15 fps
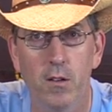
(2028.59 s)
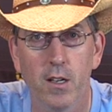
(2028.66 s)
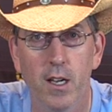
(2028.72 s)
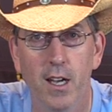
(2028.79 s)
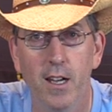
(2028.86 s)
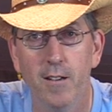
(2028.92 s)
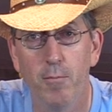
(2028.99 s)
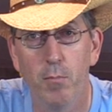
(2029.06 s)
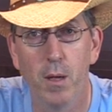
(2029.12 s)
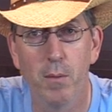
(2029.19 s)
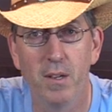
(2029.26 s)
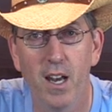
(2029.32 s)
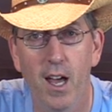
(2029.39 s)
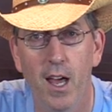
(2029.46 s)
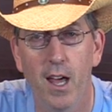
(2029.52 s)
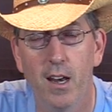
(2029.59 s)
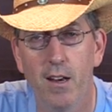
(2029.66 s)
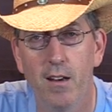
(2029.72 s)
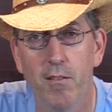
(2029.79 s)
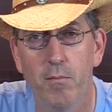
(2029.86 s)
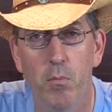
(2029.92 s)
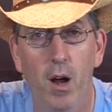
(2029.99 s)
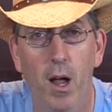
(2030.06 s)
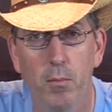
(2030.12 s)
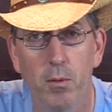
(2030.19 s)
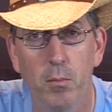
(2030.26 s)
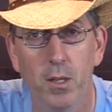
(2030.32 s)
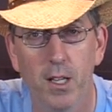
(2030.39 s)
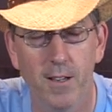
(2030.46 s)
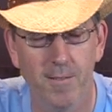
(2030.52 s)
Okay, maybe not,
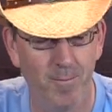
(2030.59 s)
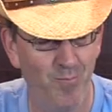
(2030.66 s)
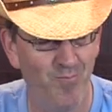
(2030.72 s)
probably.